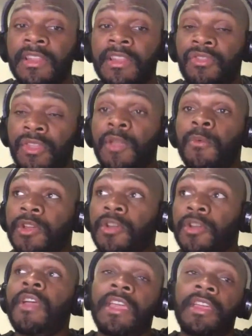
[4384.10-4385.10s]
thing with a
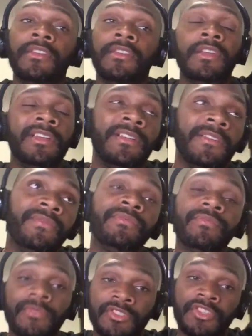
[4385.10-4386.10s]
crane,
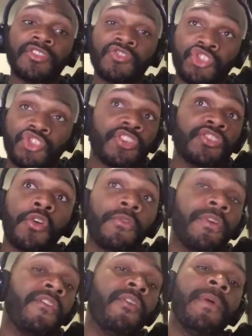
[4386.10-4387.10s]
just over
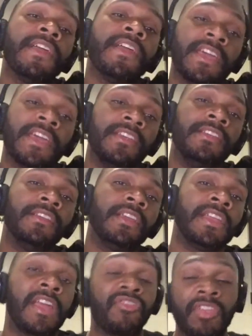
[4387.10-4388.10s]
everybody's head. And
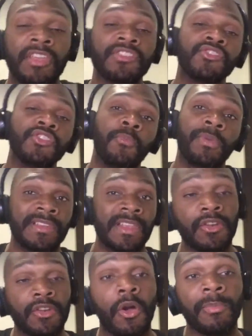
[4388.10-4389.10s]
I think it's dope because I
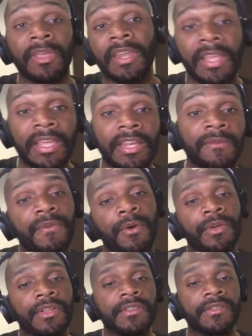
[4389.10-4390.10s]
know I'm getting it in
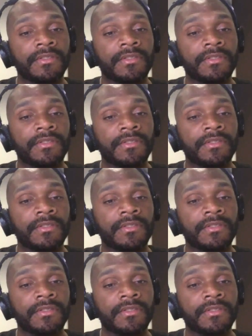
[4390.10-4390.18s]
focus.